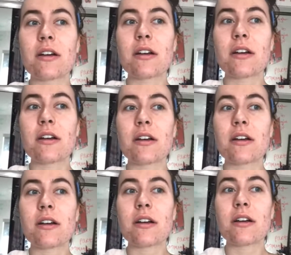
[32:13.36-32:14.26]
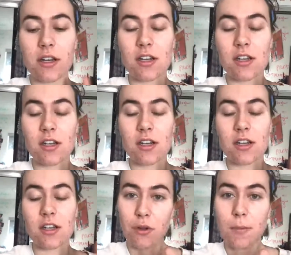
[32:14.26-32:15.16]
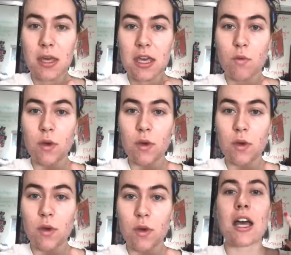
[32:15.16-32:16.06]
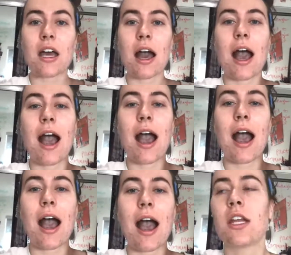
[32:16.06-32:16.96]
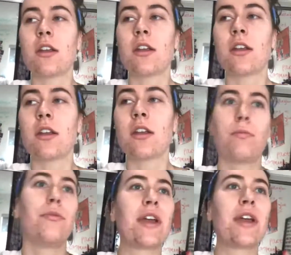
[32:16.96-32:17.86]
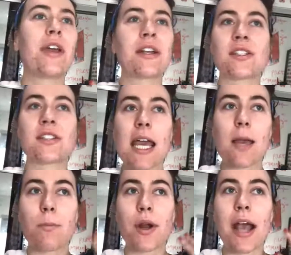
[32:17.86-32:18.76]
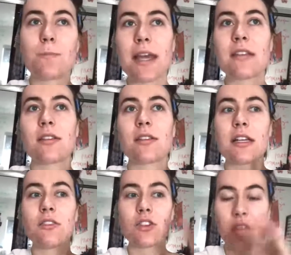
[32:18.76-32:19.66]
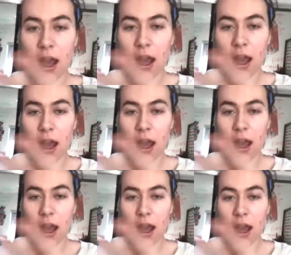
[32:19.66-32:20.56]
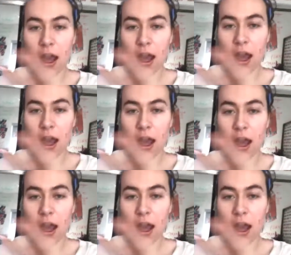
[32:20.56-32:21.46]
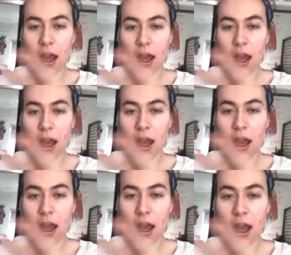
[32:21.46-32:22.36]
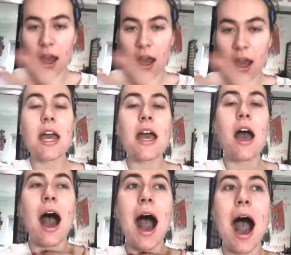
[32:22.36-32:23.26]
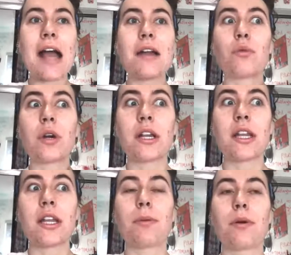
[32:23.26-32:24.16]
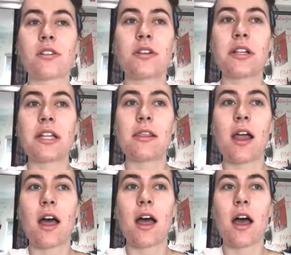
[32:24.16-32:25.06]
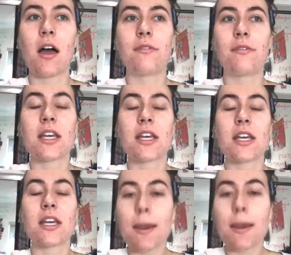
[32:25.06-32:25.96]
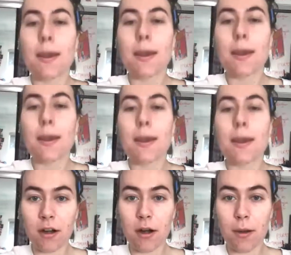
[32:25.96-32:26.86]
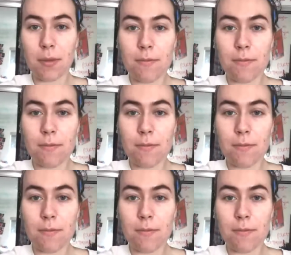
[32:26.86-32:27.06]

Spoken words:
did cognitive behavioral therapy, which it's, fancy name, but it's basically just kind of the most basic form of talk therapy. I really personally loved hypnotherapy.